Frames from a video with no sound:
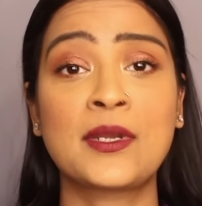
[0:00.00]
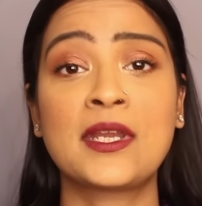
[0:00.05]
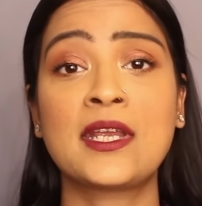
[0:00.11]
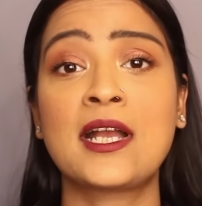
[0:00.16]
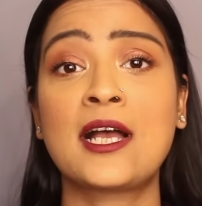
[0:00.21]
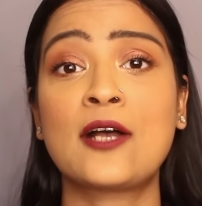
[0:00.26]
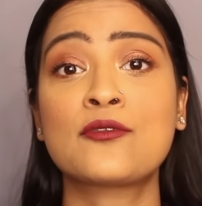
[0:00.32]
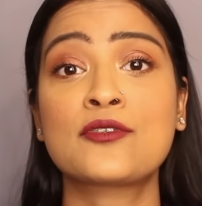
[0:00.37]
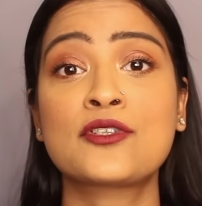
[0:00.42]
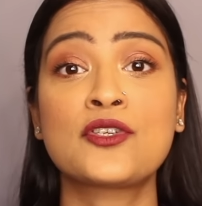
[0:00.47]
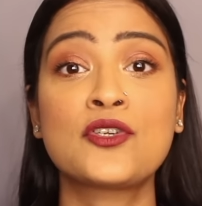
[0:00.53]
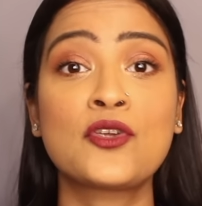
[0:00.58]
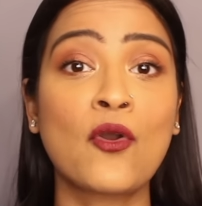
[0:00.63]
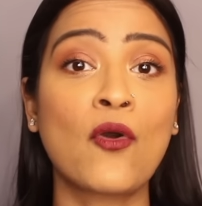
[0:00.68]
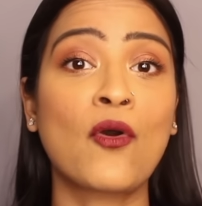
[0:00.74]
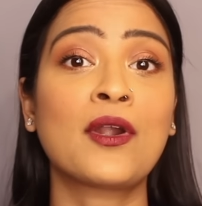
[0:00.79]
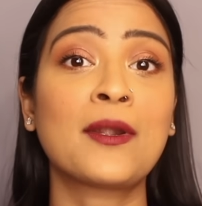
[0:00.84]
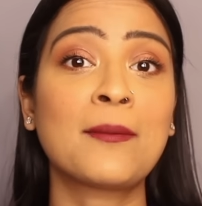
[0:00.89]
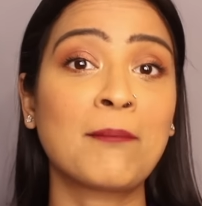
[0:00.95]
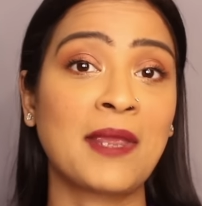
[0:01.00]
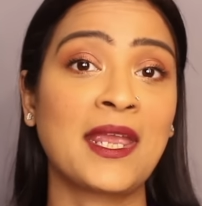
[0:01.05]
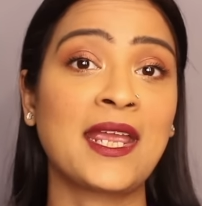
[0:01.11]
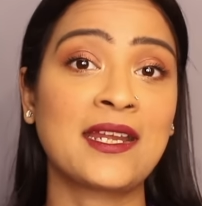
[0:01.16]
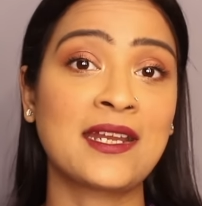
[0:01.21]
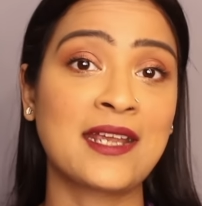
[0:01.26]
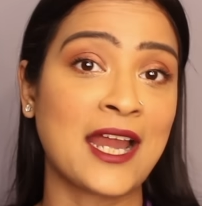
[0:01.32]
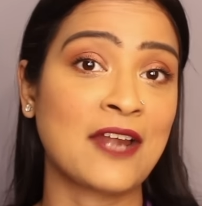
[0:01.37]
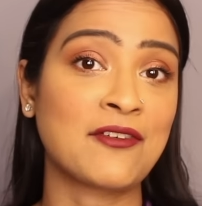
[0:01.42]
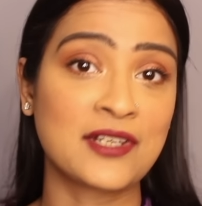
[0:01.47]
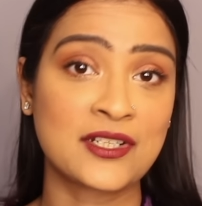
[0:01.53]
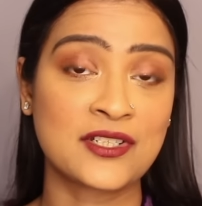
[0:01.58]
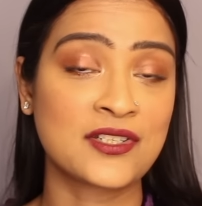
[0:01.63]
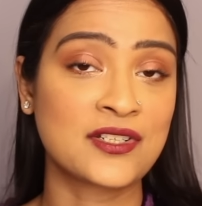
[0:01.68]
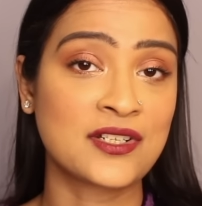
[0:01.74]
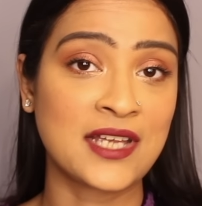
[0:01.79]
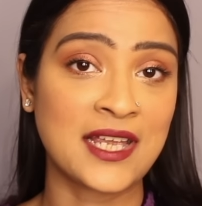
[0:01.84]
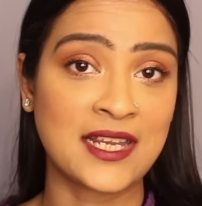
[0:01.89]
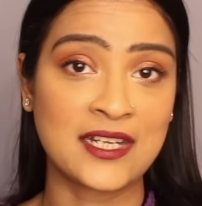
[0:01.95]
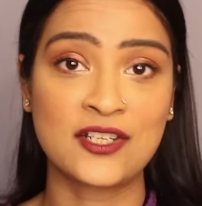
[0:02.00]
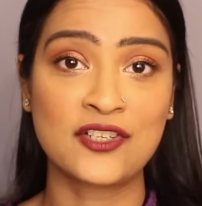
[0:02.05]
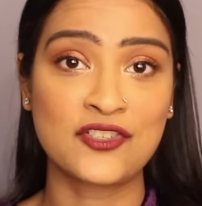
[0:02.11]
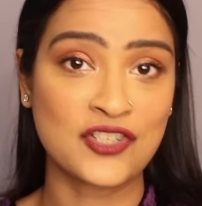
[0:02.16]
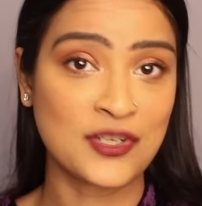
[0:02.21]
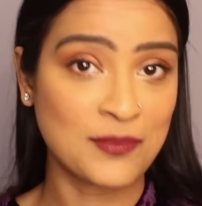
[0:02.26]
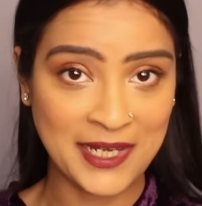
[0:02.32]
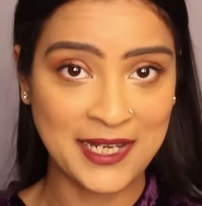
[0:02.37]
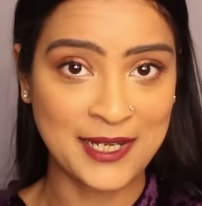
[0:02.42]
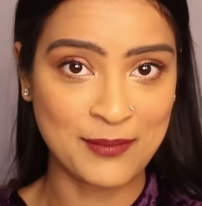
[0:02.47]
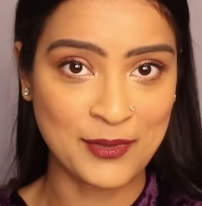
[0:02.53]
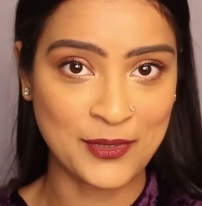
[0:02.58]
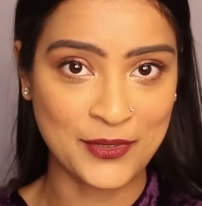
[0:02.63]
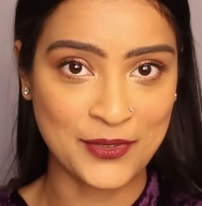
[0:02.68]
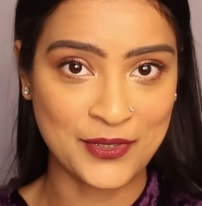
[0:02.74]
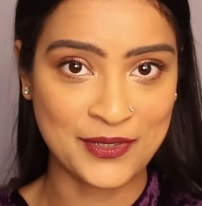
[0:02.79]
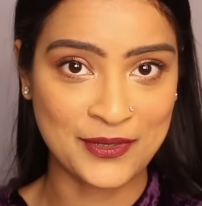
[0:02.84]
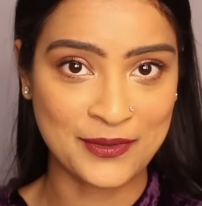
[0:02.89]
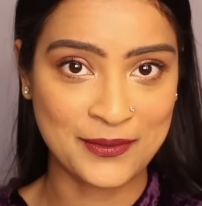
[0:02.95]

bring out your main character energy makeup look.